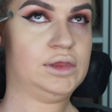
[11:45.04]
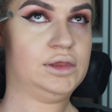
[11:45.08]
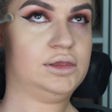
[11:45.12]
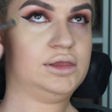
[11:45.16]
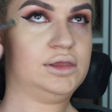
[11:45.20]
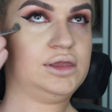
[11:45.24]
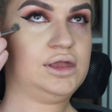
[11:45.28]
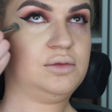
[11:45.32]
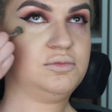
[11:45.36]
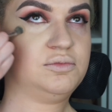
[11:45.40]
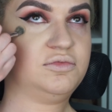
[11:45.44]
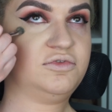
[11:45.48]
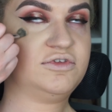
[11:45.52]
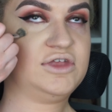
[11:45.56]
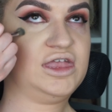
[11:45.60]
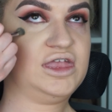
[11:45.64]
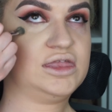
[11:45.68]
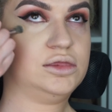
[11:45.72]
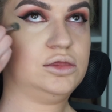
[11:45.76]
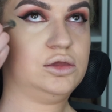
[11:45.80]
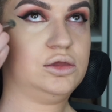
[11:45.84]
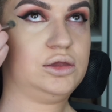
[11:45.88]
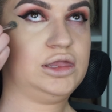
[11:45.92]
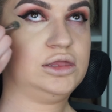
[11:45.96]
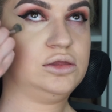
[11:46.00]
Now I'm
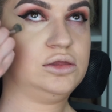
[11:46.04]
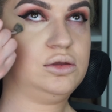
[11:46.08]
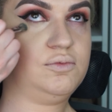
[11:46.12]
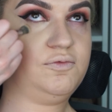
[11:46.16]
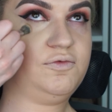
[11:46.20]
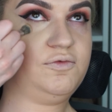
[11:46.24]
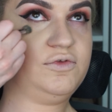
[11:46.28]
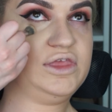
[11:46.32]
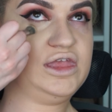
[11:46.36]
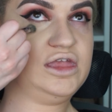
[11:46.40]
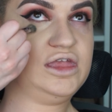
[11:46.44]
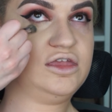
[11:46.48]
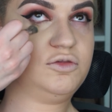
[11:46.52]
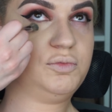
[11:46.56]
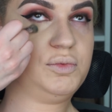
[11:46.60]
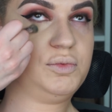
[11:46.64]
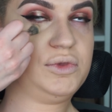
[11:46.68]
staying looking up for this